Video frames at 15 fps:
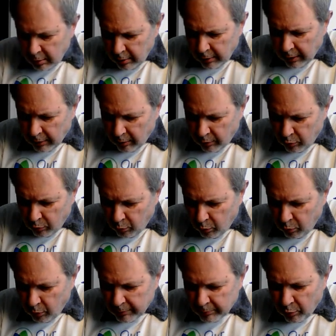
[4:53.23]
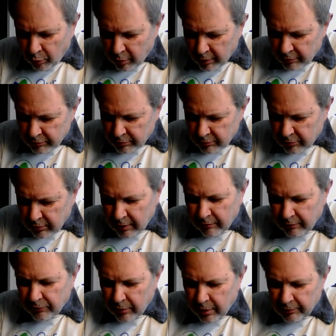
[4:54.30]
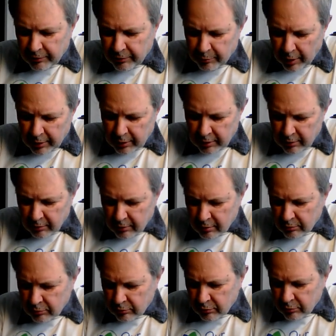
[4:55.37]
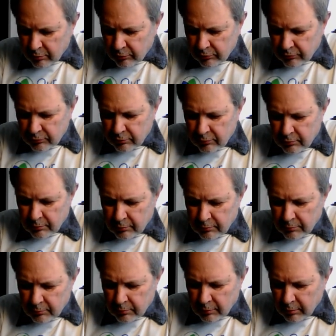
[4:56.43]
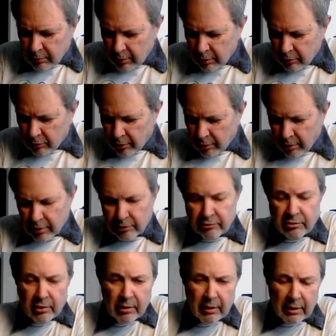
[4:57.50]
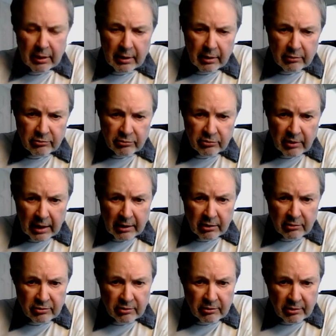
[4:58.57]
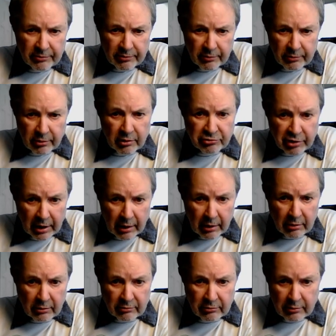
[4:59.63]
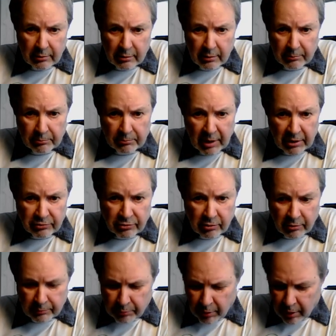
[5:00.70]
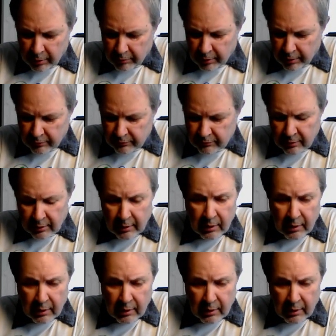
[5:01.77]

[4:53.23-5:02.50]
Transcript: Now, one more thing for everybody to encourage that is a different, a changed measure of progress.